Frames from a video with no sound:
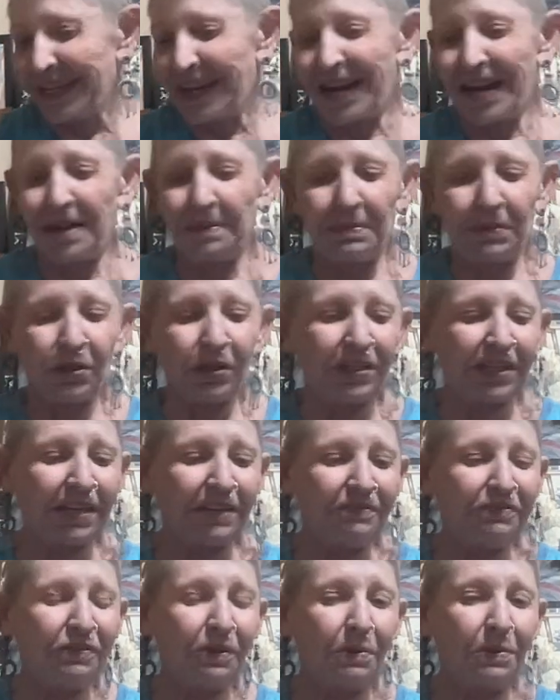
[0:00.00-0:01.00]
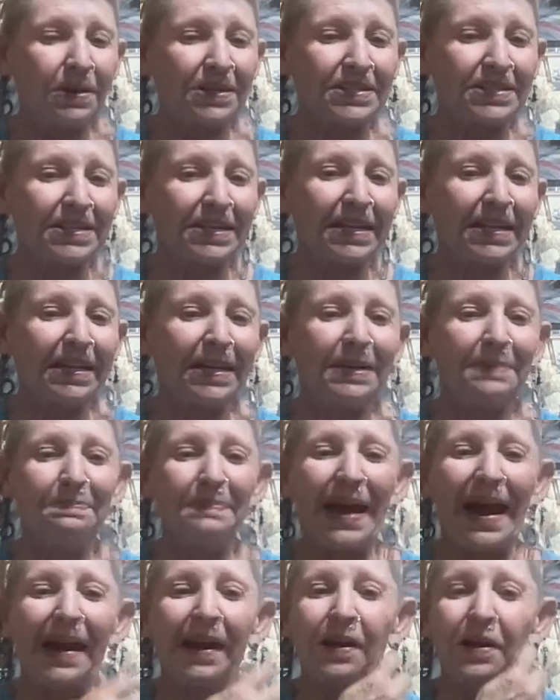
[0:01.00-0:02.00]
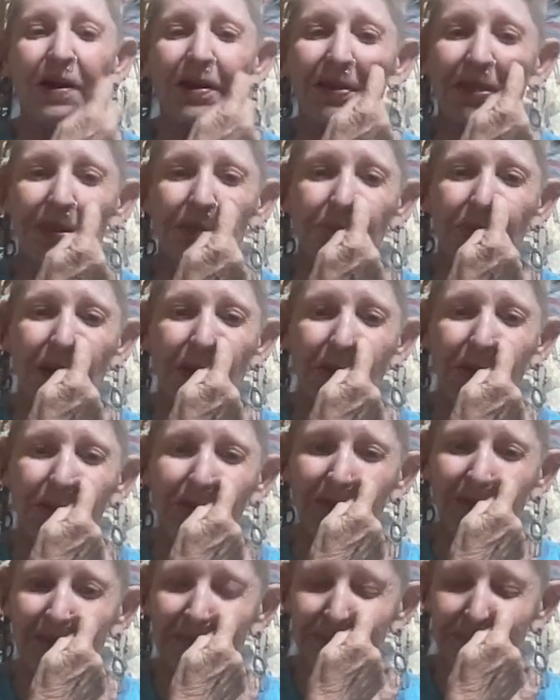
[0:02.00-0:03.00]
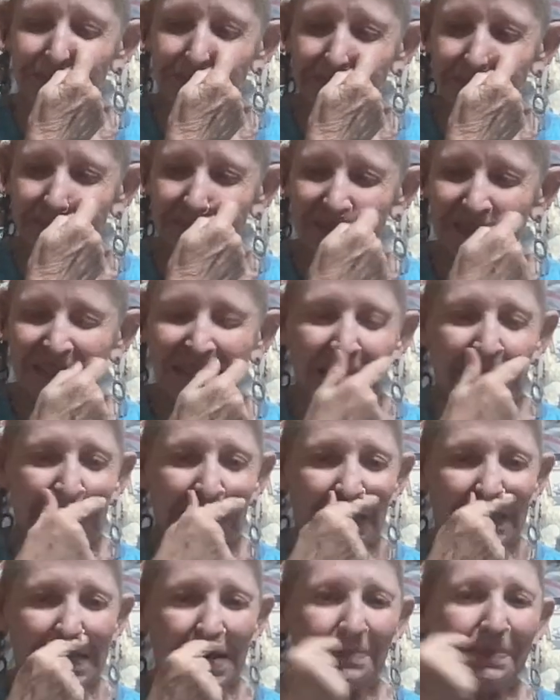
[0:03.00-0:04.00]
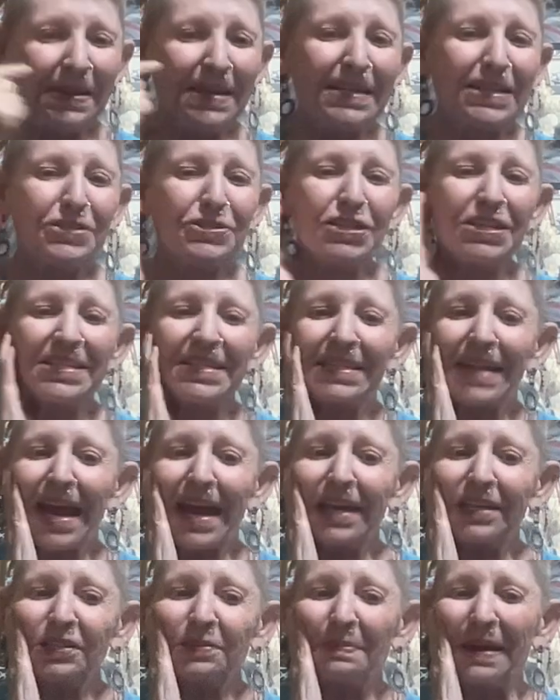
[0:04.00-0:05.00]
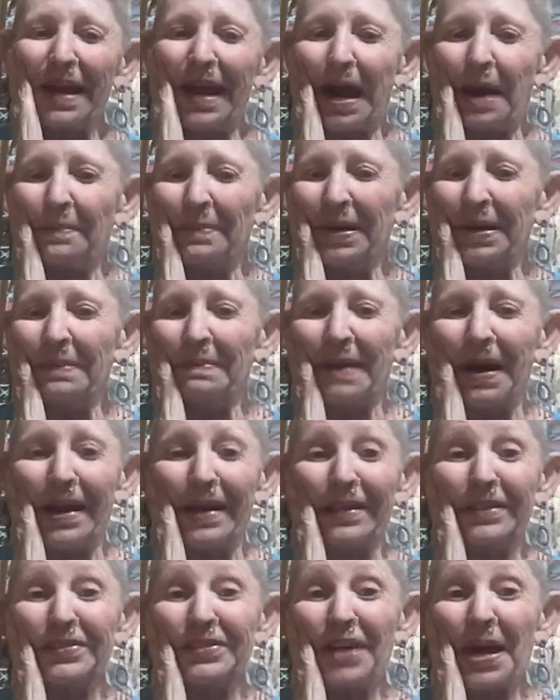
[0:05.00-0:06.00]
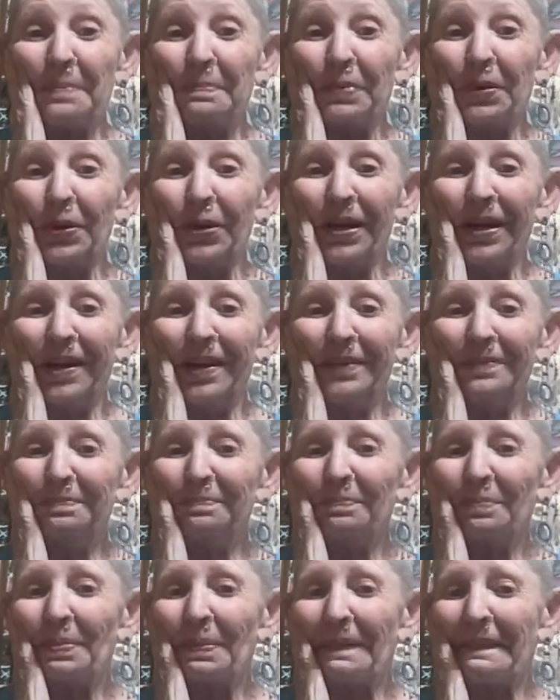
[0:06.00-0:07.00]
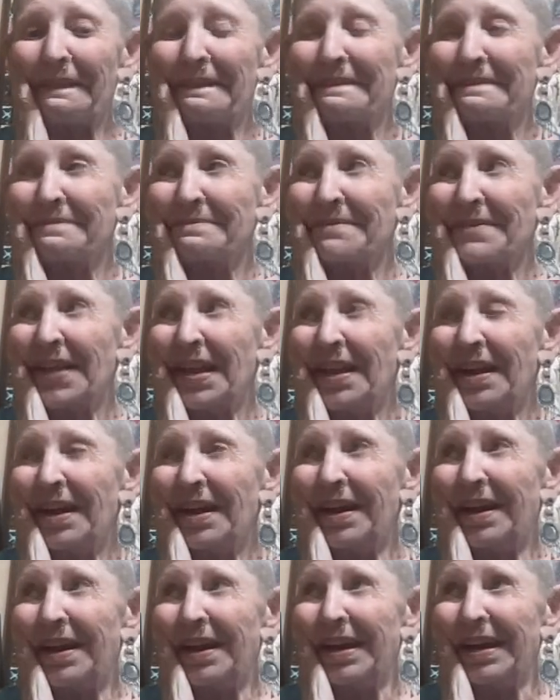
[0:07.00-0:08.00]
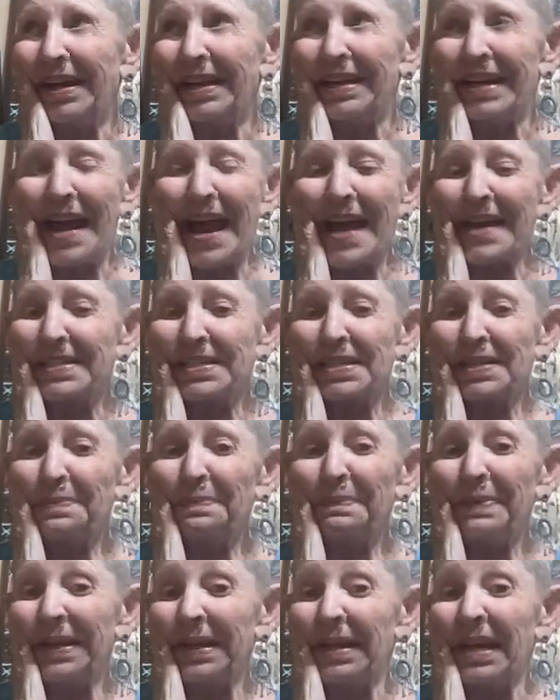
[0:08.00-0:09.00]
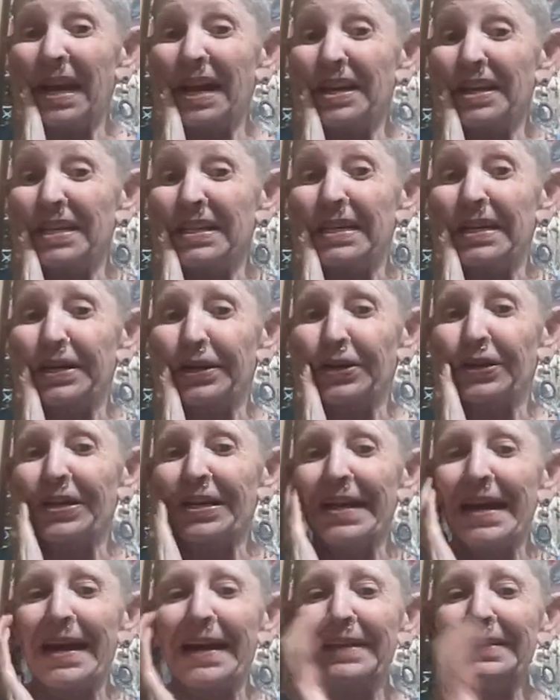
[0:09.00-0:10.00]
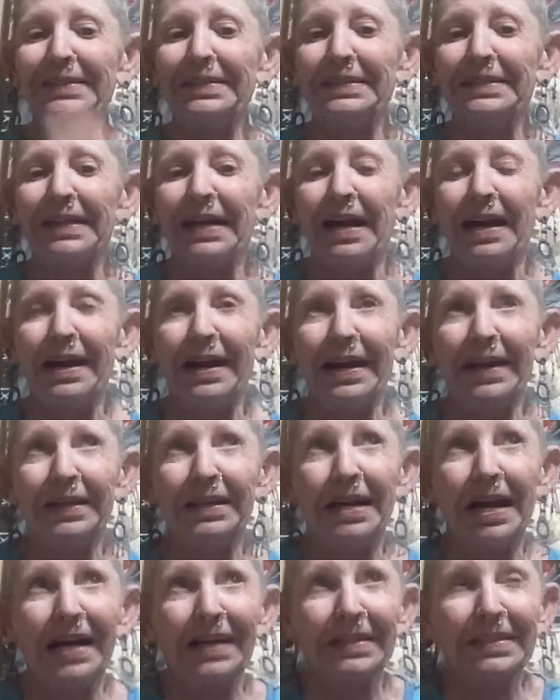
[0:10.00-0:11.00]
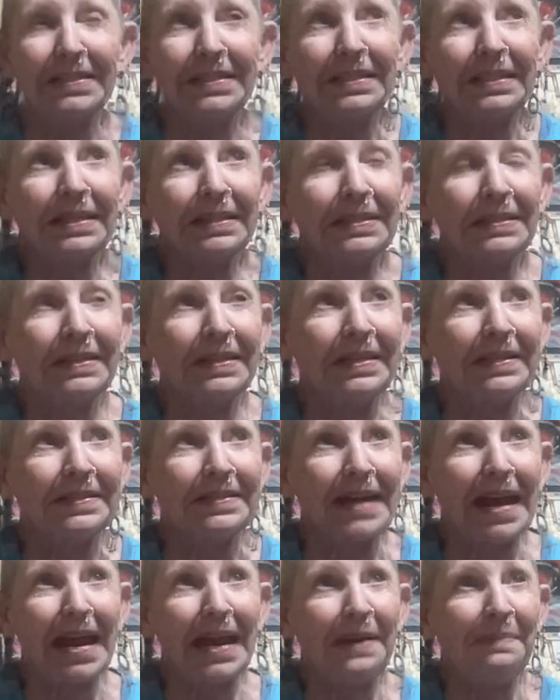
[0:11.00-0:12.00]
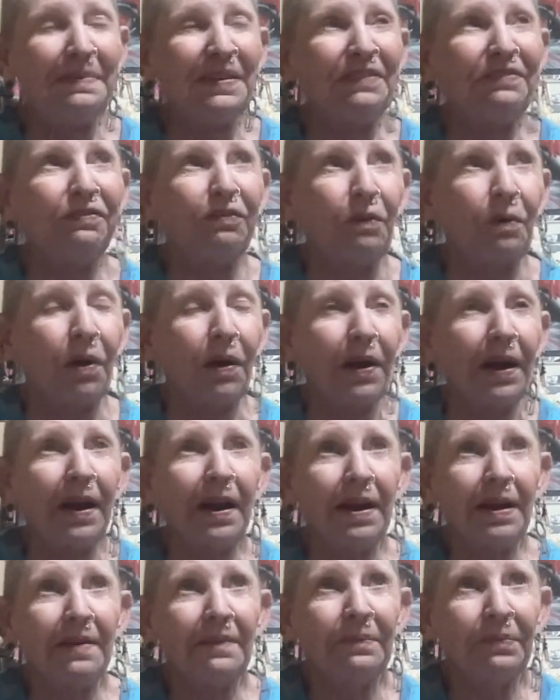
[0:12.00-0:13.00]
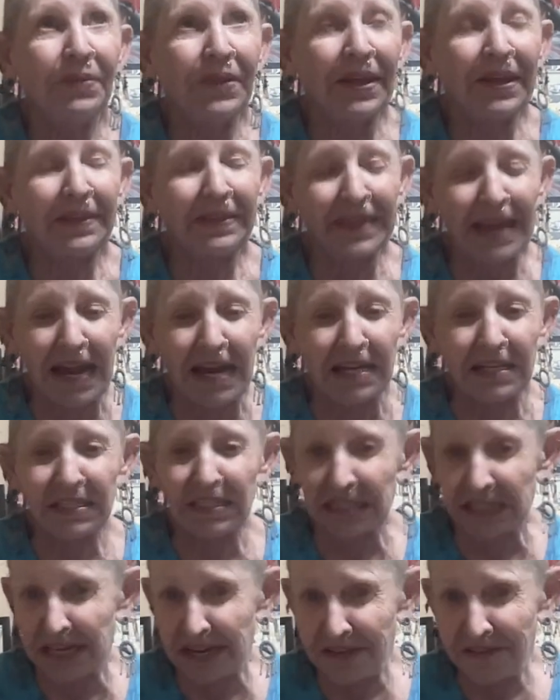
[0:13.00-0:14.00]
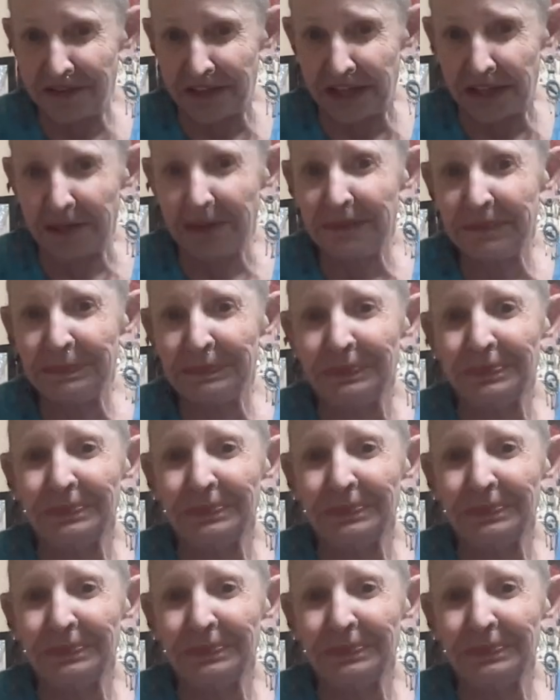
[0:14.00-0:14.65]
I'm looking forward to getting back on the road. Somebody just asked me how many miles I put on. It hasn't been a year yet. I got it the day before Thanksgiving